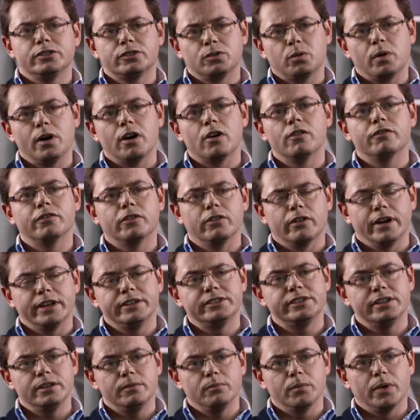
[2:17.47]
12 or
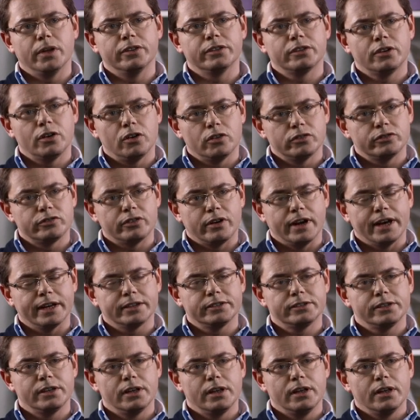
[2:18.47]
18-month
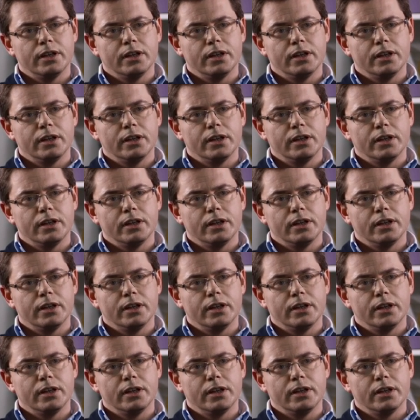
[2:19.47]
contract.